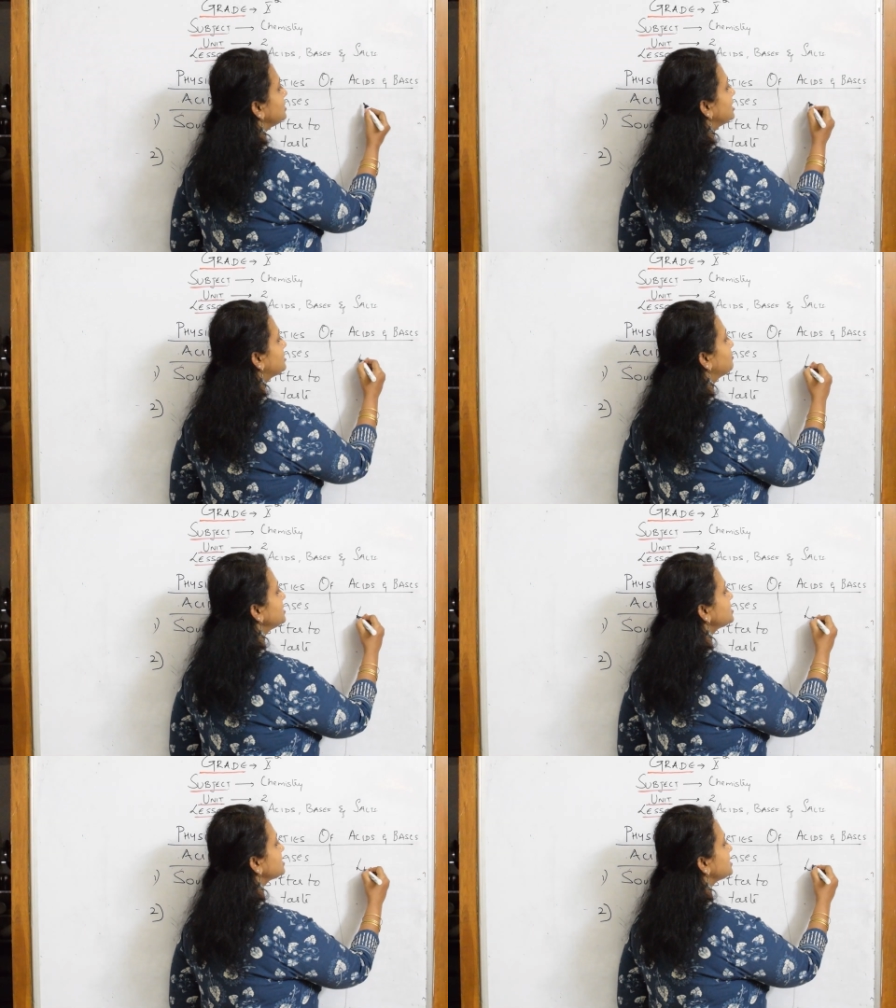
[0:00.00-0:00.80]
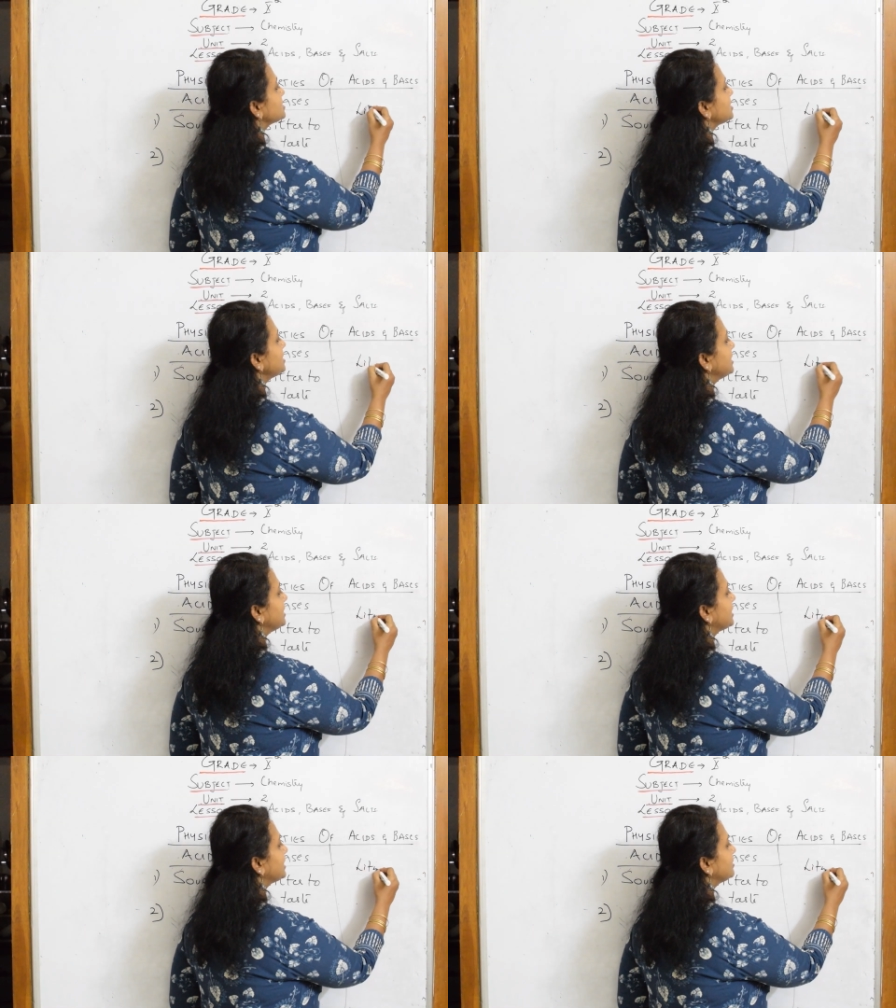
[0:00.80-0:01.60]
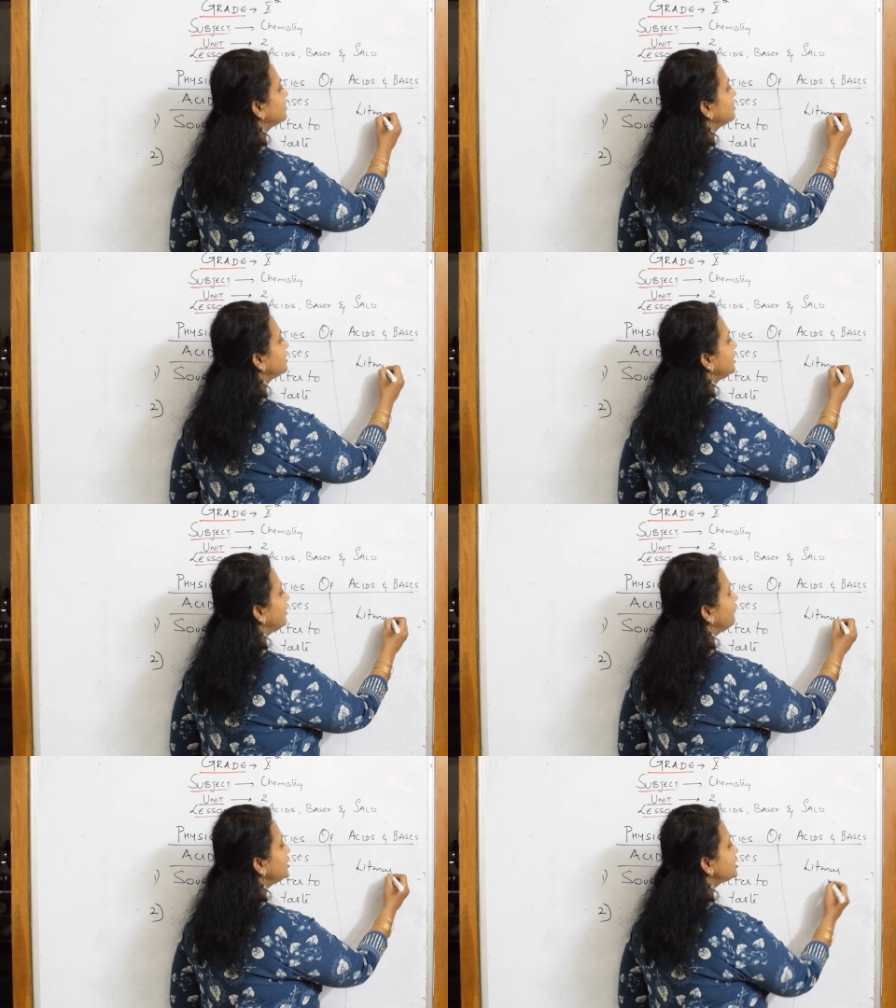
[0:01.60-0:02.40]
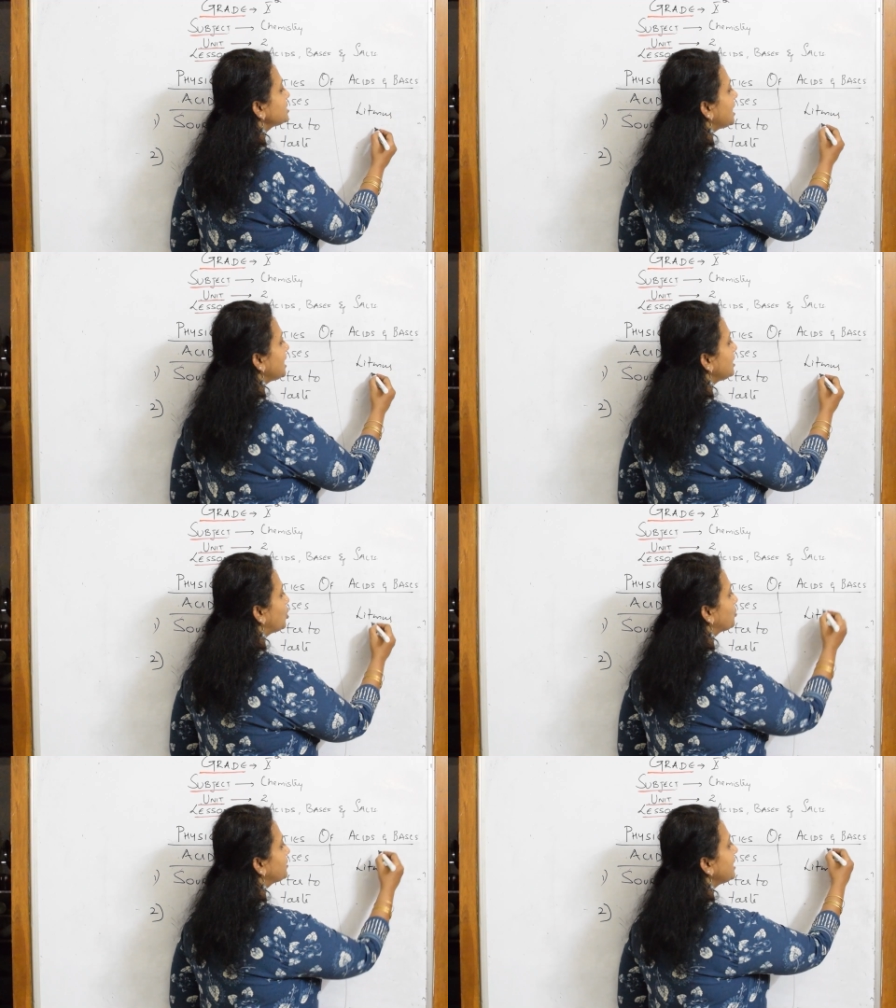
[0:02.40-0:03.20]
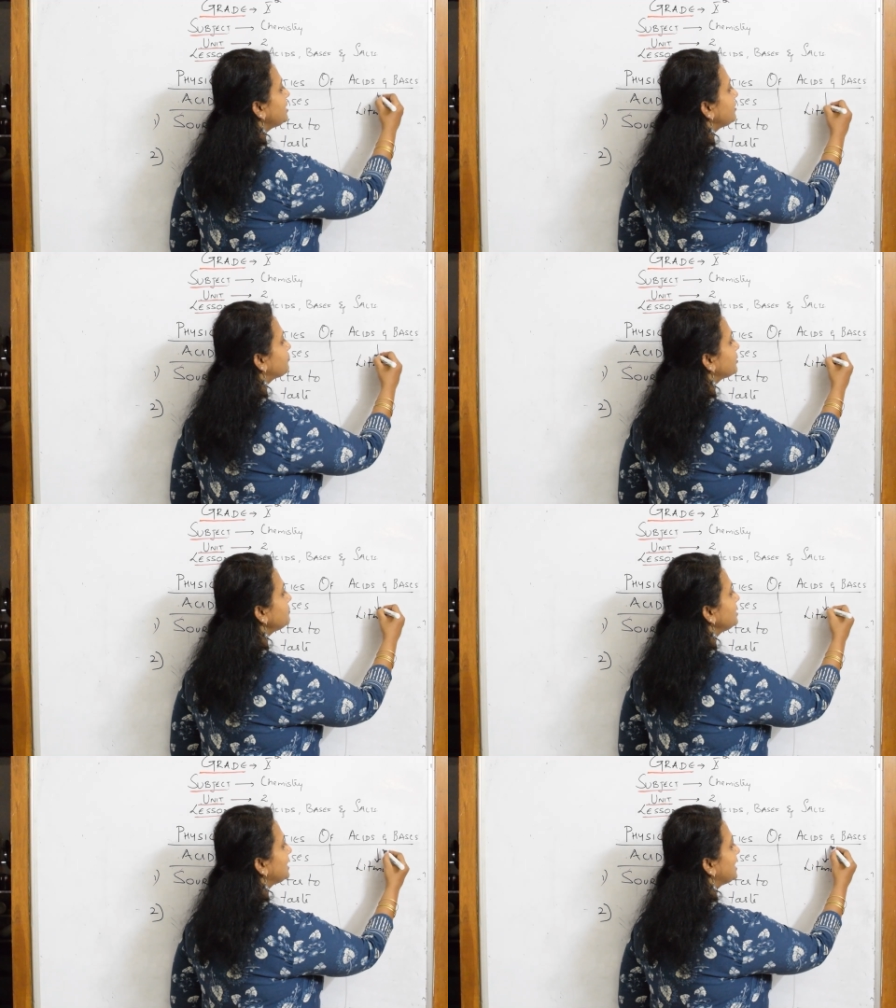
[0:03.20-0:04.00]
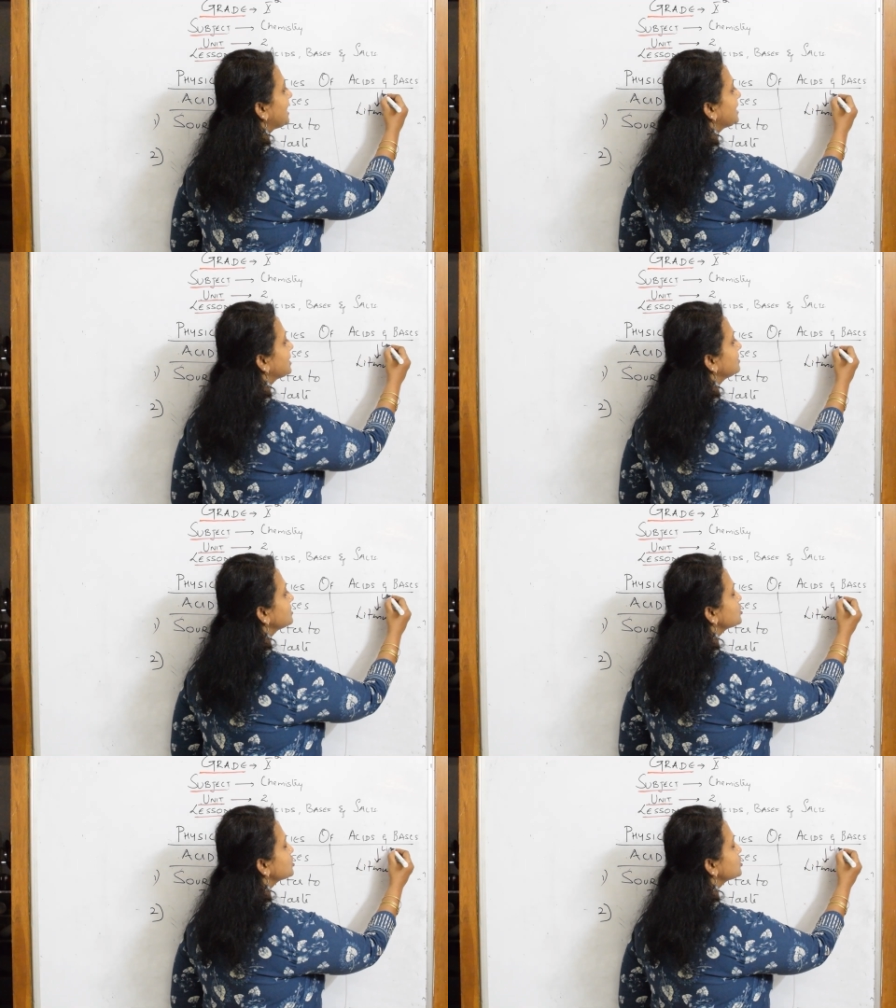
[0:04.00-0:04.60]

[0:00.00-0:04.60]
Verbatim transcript: litmus is an indicator which I obtain it from lichen.